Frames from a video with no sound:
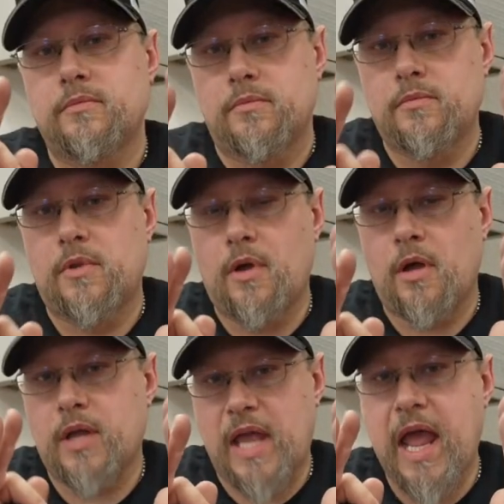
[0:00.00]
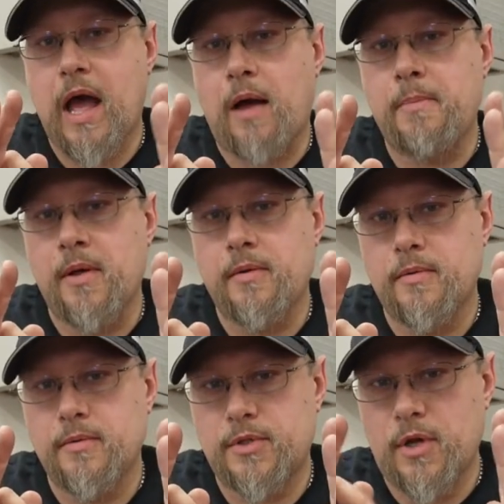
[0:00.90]
the cab.
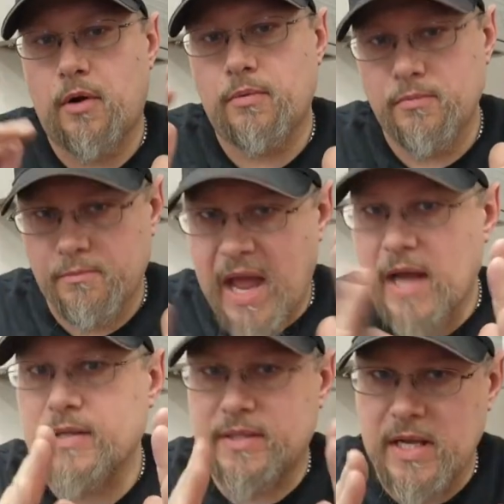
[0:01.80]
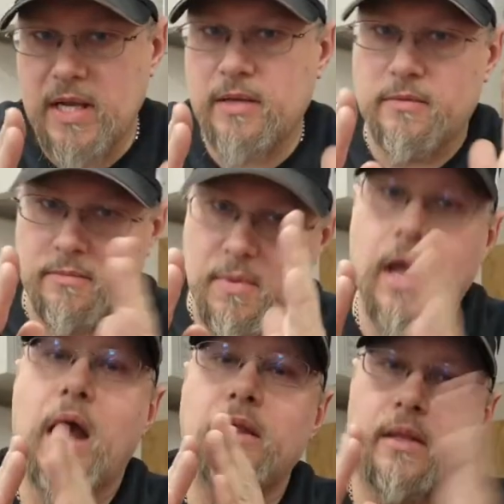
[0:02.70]
So back seat
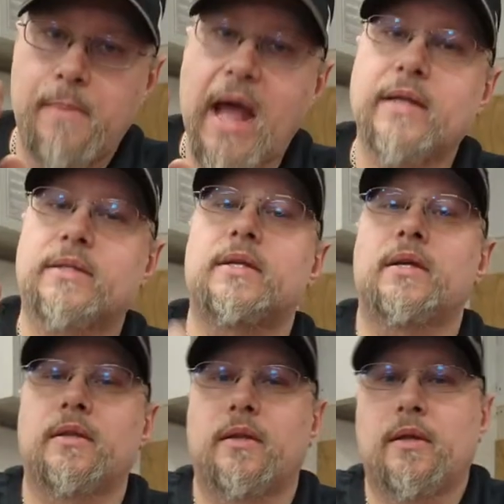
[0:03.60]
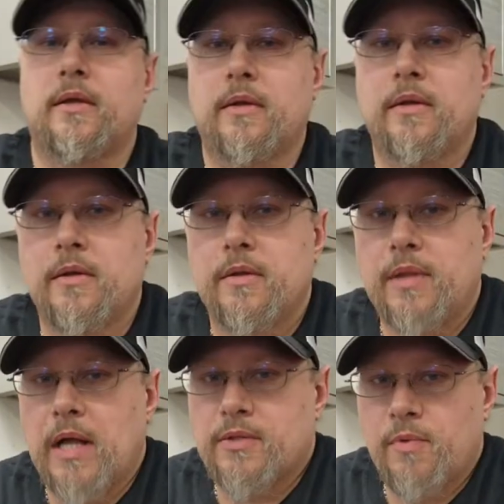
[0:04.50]
behind the back seat.
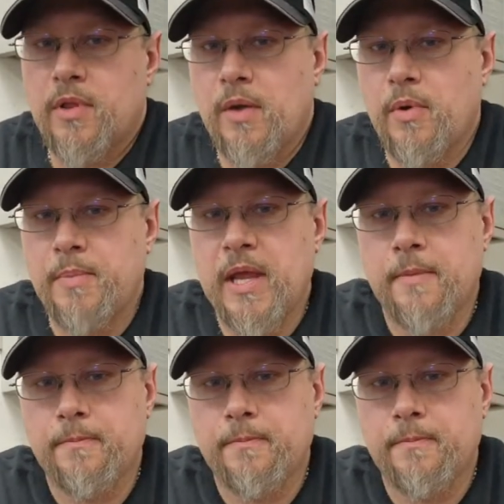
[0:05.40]
That's where they would be.